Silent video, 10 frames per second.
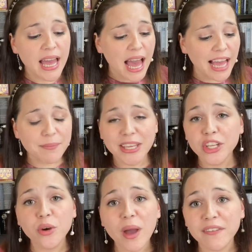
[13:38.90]
I mean,
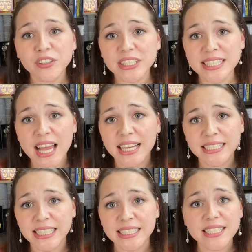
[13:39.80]
whoever designed
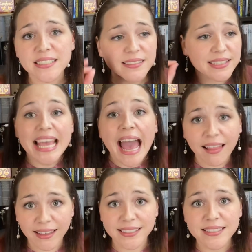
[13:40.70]
it,
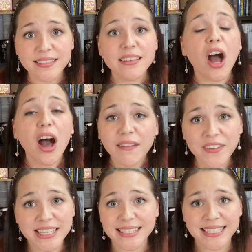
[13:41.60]
talent.
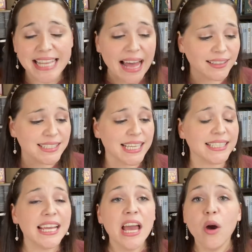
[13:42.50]
Obviously
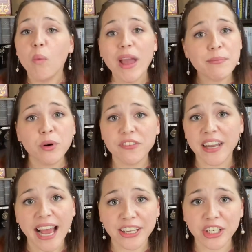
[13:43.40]
talented, way more than
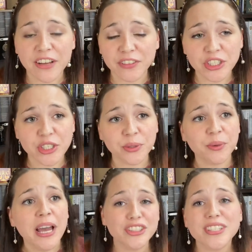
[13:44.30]
I could ever do.
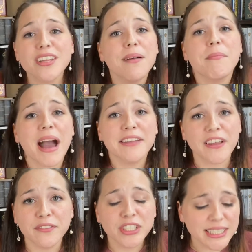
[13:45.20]
Just not my
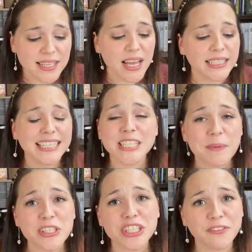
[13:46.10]
favorite design,
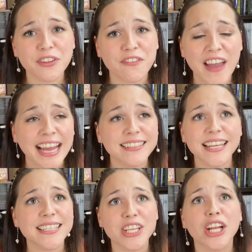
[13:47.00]
especially for the fact that
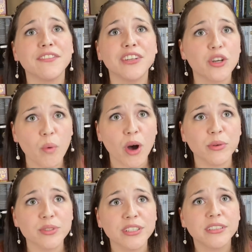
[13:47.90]
it's not even a
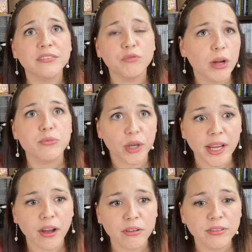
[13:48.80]
quote from
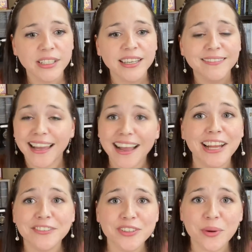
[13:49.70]
Draco. That
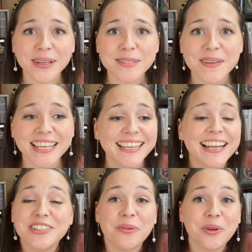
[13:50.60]
kind of annoys me, and I
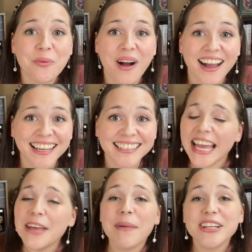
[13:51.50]
don't know why.
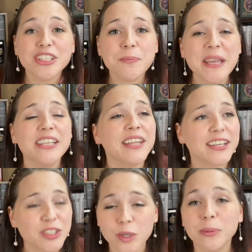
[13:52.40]
Am I just being like
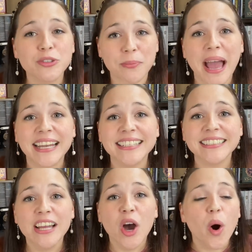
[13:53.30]
super dramatic,
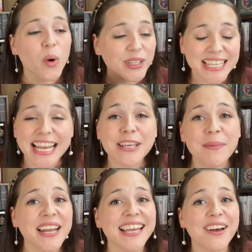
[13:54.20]
or is
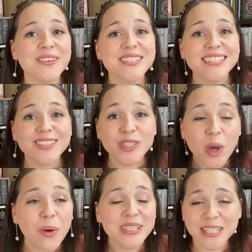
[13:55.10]
anybody else
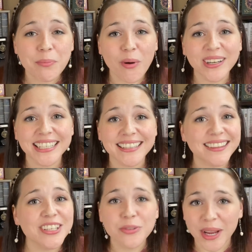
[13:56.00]
so disappointed that
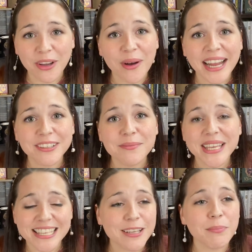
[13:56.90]
the Draco item
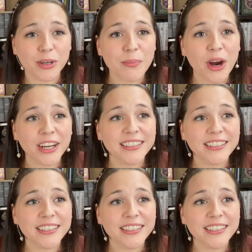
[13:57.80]
is a bookmark?